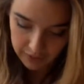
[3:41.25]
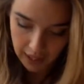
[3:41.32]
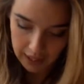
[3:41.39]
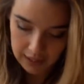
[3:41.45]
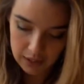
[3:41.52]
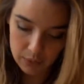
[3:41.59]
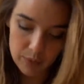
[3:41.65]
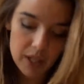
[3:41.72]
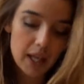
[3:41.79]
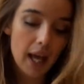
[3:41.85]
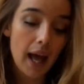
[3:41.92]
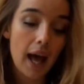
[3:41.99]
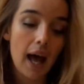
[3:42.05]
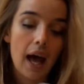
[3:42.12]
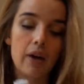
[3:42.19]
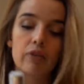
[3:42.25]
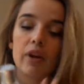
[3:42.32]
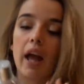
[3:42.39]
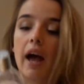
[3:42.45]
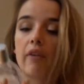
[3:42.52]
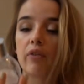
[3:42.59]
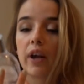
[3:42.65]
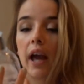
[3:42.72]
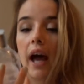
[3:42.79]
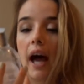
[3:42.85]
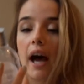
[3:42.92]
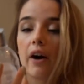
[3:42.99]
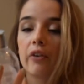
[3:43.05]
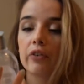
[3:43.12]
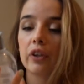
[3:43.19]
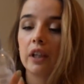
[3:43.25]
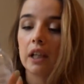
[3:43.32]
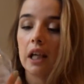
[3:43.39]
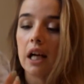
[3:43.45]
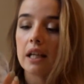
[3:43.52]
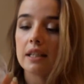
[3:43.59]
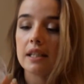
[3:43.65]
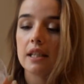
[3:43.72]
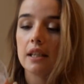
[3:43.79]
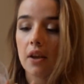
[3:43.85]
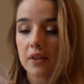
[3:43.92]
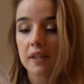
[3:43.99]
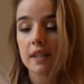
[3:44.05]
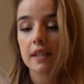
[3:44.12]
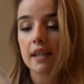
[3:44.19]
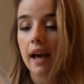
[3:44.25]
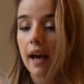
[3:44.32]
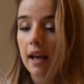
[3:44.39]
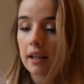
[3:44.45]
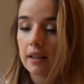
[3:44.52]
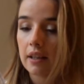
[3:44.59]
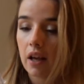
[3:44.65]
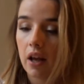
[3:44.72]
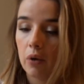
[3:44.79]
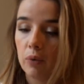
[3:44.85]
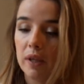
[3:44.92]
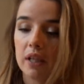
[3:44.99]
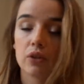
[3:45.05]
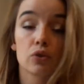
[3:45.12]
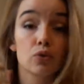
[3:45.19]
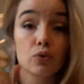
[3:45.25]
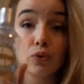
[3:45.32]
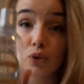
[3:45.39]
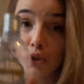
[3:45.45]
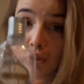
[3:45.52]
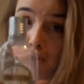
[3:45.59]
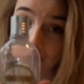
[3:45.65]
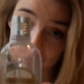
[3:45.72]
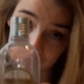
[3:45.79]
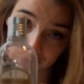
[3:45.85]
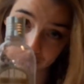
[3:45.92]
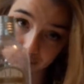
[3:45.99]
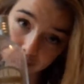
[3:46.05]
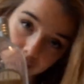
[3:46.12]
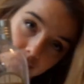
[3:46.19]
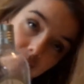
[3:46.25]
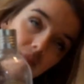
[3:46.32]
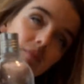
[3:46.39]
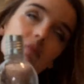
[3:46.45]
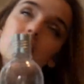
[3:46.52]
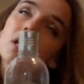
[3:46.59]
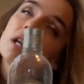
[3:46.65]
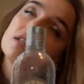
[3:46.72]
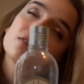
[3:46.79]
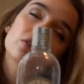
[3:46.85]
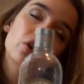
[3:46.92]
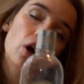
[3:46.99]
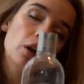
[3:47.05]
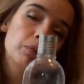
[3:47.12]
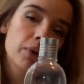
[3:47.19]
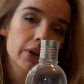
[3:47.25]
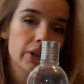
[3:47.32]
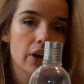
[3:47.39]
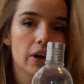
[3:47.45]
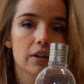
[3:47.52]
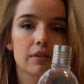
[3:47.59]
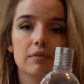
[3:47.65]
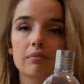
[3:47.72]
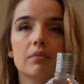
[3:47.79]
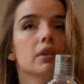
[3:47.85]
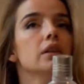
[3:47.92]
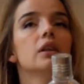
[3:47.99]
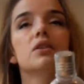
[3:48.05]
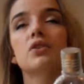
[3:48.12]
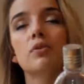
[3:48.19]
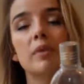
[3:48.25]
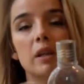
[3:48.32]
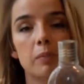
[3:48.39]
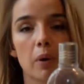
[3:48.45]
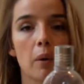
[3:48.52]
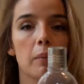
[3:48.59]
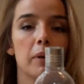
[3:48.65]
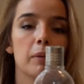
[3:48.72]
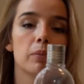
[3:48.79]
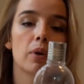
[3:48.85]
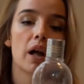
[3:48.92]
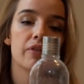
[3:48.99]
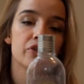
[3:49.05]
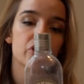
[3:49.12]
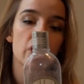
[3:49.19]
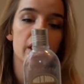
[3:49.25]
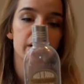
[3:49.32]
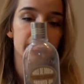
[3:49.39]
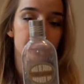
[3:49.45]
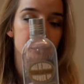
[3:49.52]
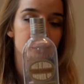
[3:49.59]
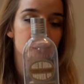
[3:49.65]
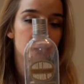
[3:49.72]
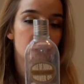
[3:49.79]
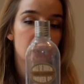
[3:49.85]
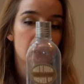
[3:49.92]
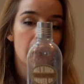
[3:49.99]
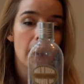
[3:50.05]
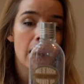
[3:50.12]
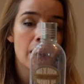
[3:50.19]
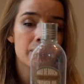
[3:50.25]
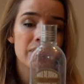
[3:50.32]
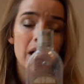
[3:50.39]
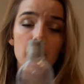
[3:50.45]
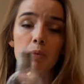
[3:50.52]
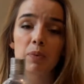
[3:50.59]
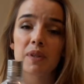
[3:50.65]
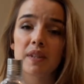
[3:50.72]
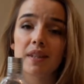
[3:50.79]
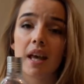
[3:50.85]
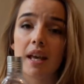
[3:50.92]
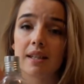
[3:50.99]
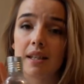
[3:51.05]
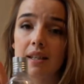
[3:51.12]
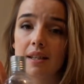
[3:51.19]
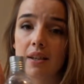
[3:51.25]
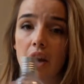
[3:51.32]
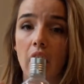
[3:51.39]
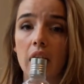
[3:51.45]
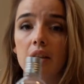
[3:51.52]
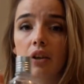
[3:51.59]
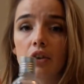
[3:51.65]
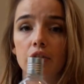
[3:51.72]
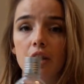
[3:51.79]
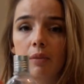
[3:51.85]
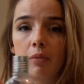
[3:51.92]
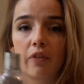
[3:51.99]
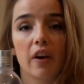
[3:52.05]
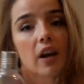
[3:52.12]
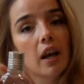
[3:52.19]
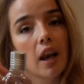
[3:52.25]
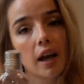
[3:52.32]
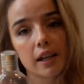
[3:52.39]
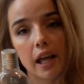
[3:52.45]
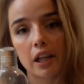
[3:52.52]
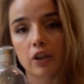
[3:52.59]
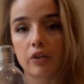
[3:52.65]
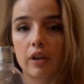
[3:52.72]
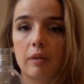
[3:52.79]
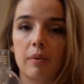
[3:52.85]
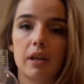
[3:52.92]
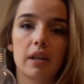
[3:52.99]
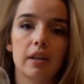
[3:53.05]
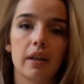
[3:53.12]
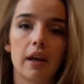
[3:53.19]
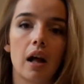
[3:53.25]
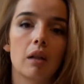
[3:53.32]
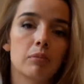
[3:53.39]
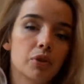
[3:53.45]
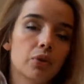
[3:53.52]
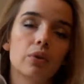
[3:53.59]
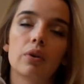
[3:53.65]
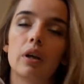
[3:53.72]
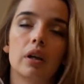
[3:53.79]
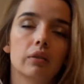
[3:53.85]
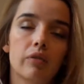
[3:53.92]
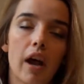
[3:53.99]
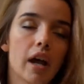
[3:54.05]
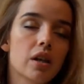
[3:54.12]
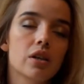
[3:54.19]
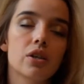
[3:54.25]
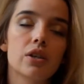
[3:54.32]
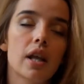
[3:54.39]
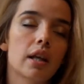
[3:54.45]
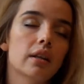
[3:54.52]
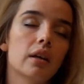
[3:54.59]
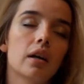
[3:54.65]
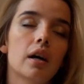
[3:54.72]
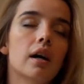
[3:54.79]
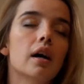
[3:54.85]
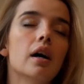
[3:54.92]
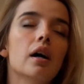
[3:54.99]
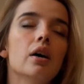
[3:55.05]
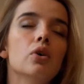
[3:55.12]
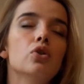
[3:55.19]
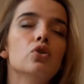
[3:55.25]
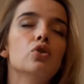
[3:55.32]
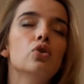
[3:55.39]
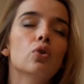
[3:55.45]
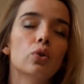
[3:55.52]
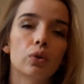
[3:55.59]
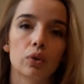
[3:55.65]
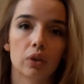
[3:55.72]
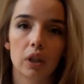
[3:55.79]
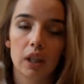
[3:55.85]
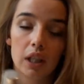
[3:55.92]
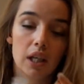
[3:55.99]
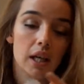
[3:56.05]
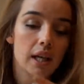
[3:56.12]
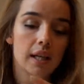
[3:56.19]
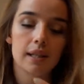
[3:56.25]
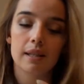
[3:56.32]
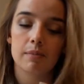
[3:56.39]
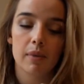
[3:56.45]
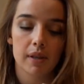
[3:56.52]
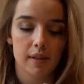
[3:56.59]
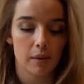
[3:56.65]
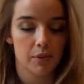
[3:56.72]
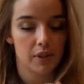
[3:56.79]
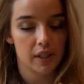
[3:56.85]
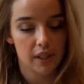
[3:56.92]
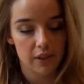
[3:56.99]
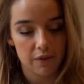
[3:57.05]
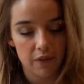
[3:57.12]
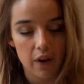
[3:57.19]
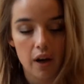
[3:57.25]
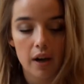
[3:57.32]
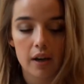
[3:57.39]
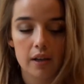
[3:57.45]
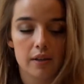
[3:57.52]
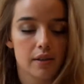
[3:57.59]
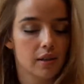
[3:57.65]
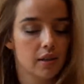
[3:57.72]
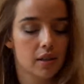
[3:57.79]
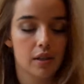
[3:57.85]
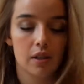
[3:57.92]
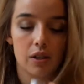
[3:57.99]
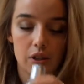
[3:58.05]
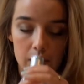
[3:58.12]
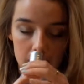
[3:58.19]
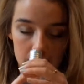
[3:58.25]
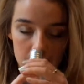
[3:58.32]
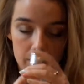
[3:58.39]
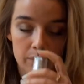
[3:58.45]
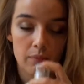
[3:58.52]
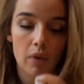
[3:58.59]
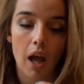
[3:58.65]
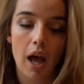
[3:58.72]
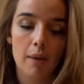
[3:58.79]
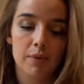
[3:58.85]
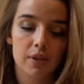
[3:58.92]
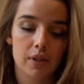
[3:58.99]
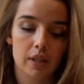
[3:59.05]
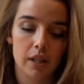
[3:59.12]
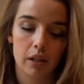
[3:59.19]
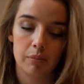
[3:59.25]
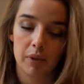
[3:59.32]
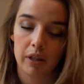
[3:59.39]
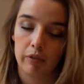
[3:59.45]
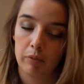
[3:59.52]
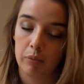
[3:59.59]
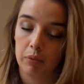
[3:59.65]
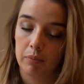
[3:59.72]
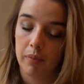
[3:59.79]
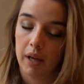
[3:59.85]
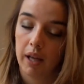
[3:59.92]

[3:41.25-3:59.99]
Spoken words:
next? We have the L'Occitane Huile de Douche. It's a curl product. So many people have tried it. I'm obsessed. There's a hand cream, a very light hand cream in the almond oil range that I adore. It smells absolutely divine. It is just absolutely unbelievable. My